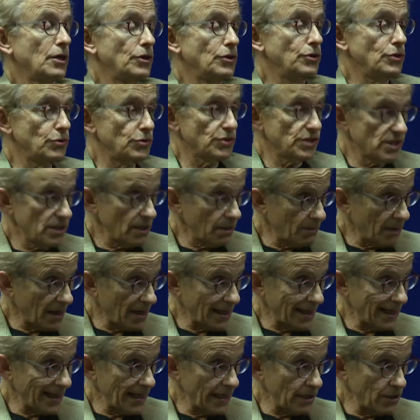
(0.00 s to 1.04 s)
using
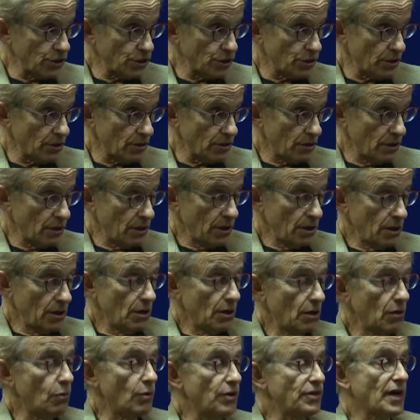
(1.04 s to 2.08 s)
medication
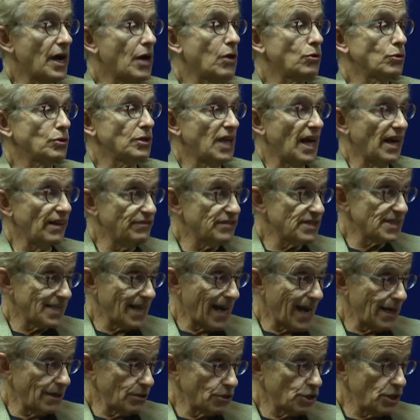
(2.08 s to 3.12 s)
without
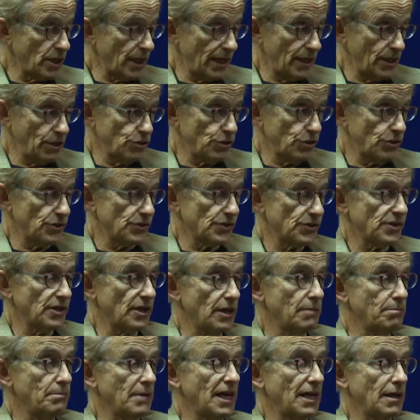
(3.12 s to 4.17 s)
lifestyle changes
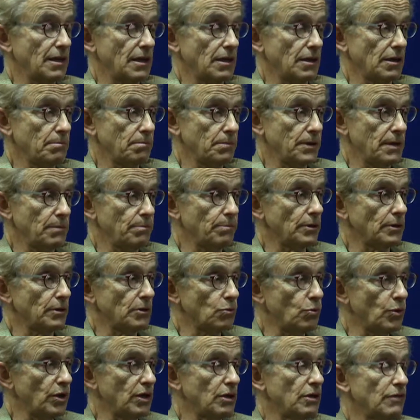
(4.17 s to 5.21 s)
and making people
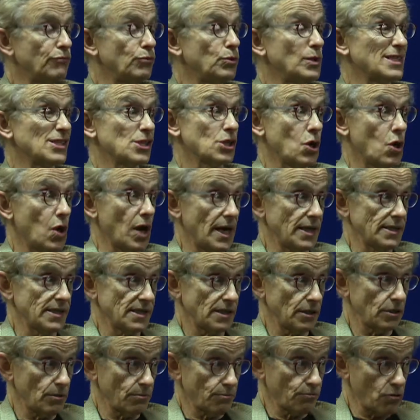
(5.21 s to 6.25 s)
aware of what's
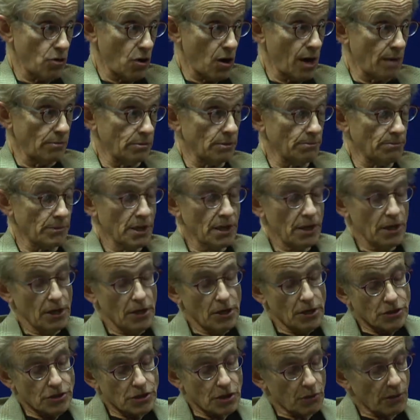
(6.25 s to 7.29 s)
causing the problem.
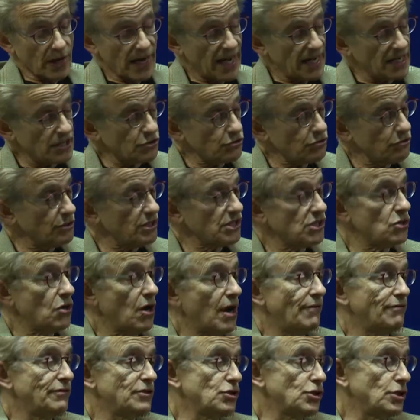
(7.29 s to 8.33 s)
So
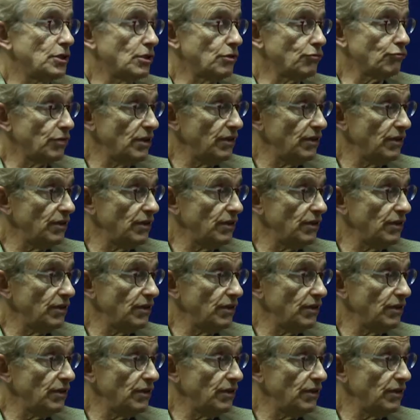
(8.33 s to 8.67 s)
gastroesophageal